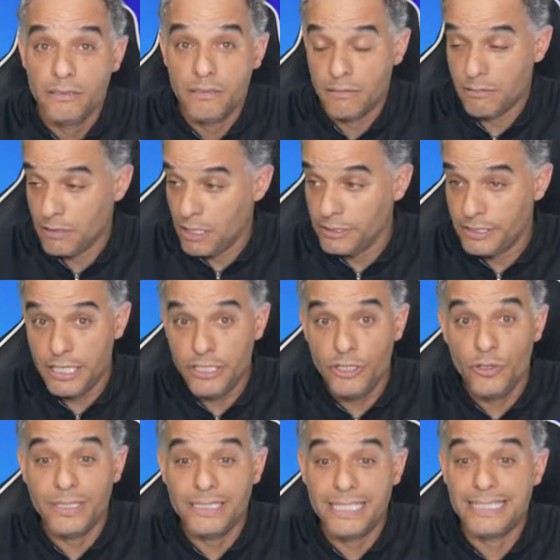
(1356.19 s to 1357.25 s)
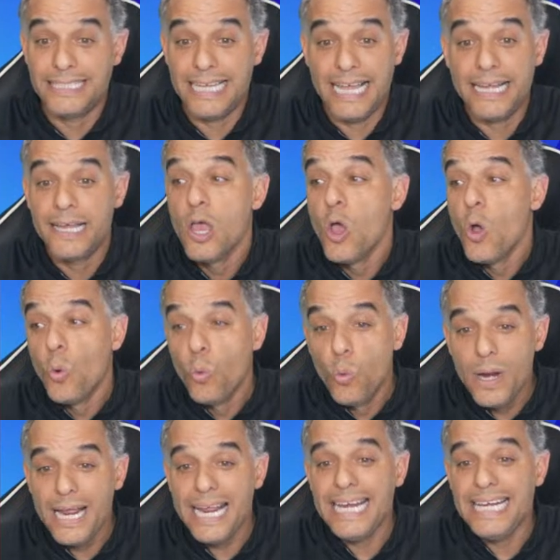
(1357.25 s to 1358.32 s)
Continuing to say,
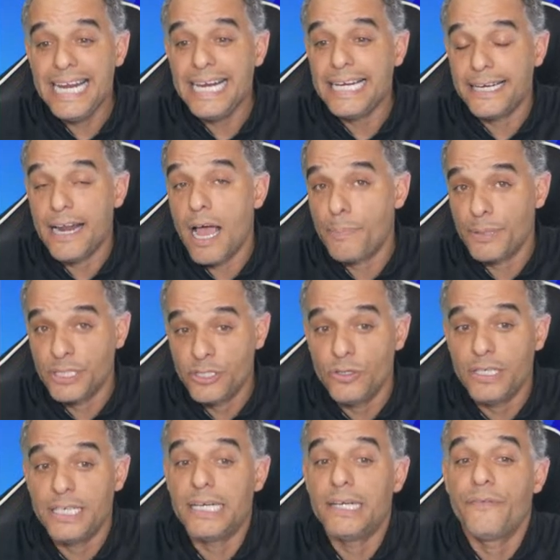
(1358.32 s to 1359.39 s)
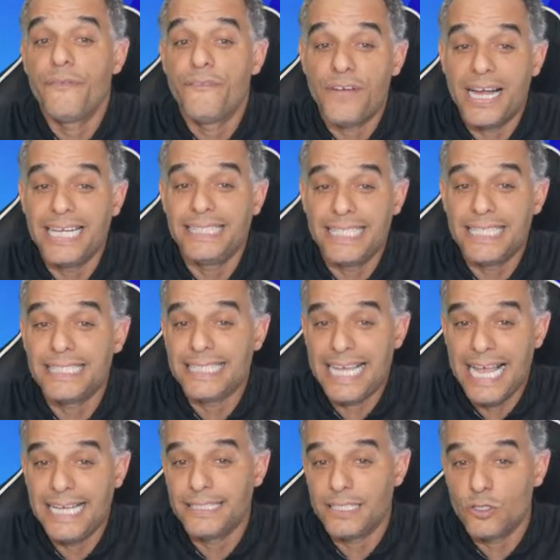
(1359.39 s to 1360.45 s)
we need an opportunity to fight this
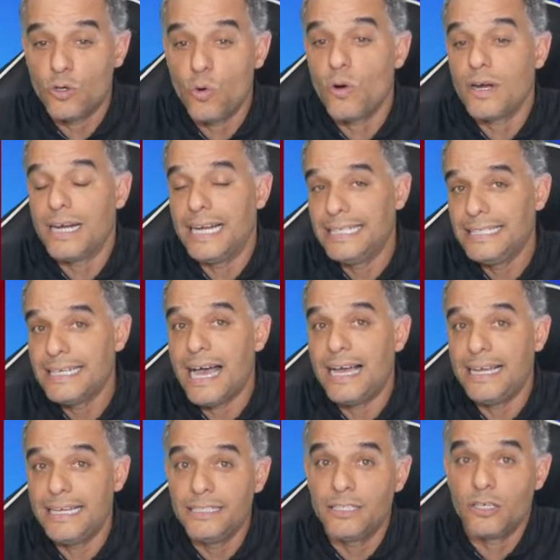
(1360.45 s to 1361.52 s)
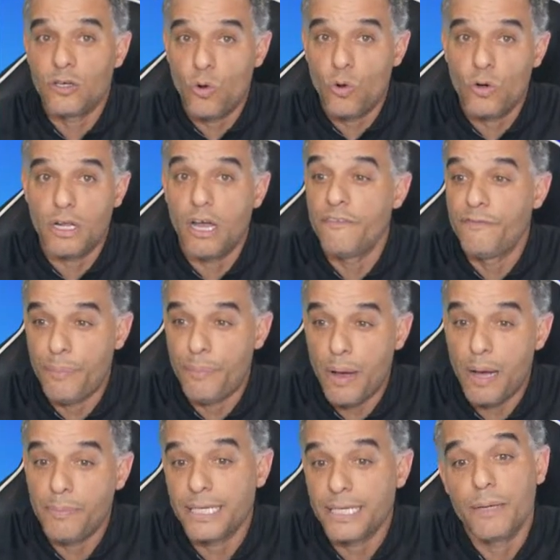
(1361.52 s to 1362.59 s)
case in court and not in the court of
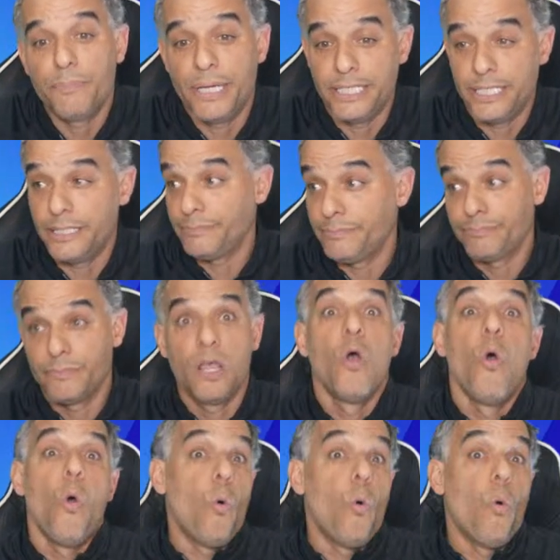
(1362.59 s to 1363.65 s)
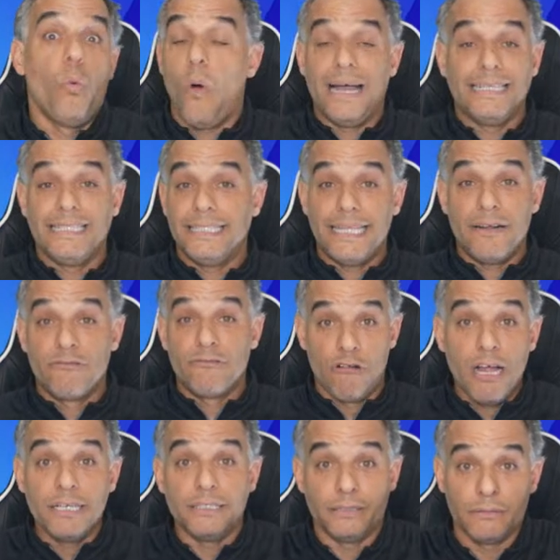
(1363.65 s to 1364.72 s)
public opinion. Why did they
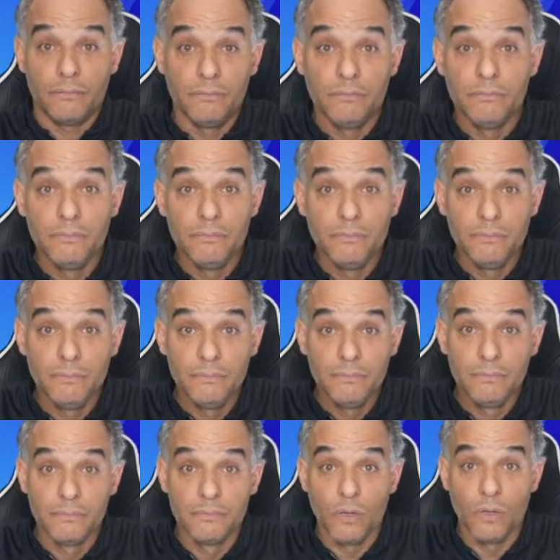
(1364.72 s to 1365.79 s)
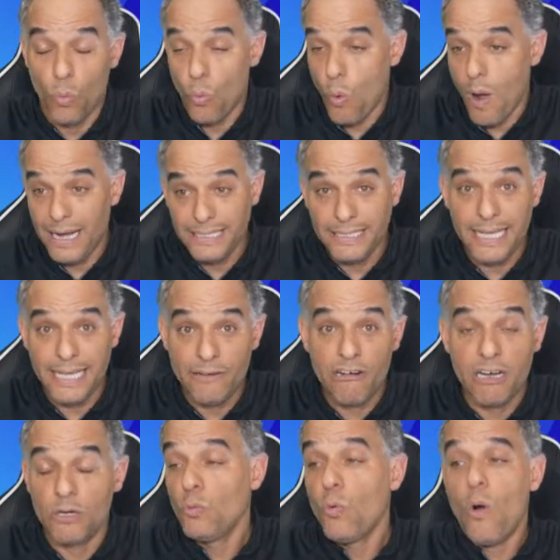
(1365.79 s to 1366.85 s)
run? Why did they
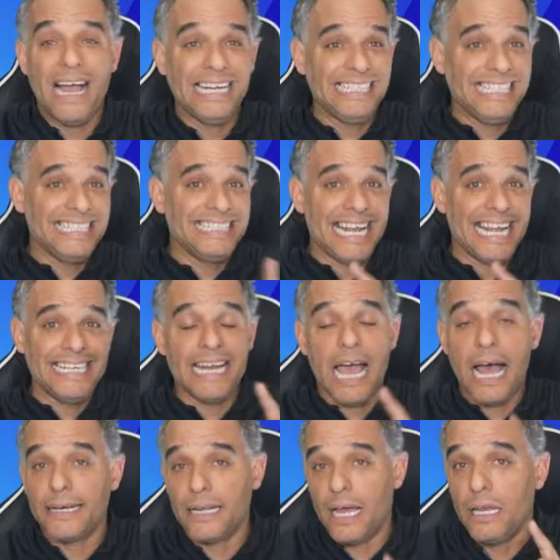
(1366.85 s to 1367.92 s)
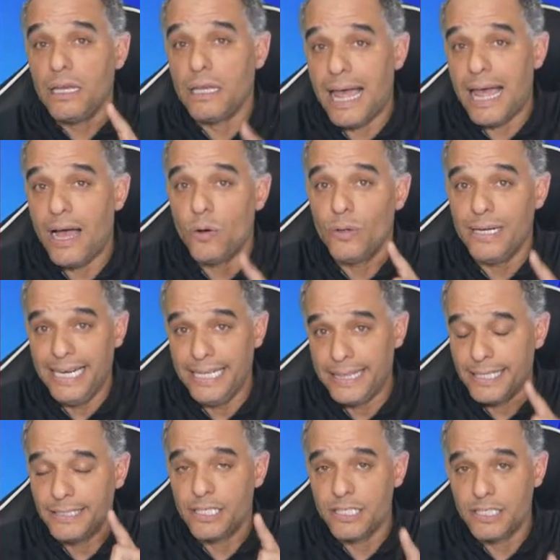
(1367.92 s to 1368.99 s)
run? Why did they not allow
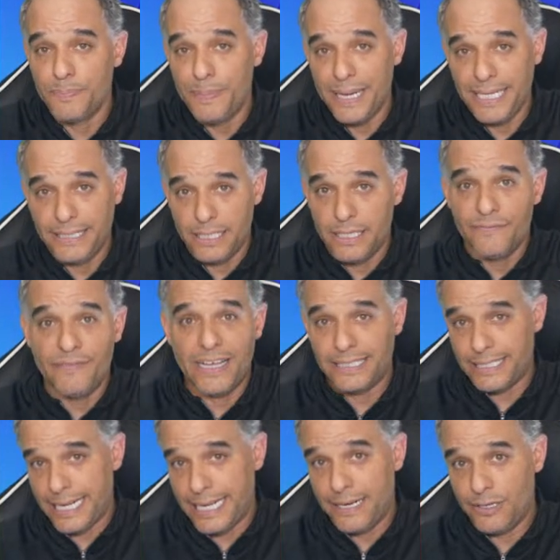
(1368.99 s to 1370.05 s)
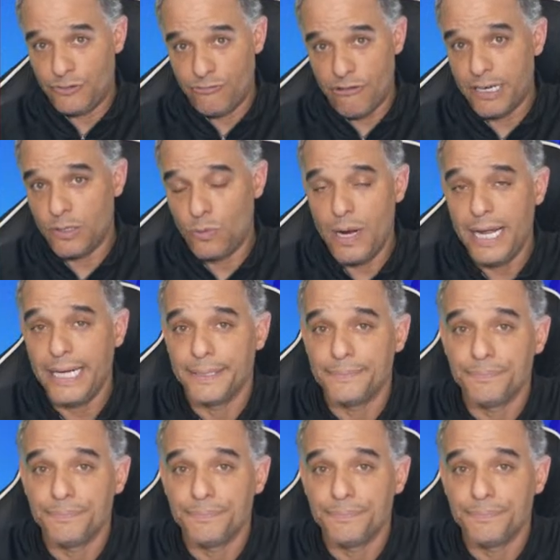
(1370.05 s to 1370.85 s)
Ethan to speak to investigators right away?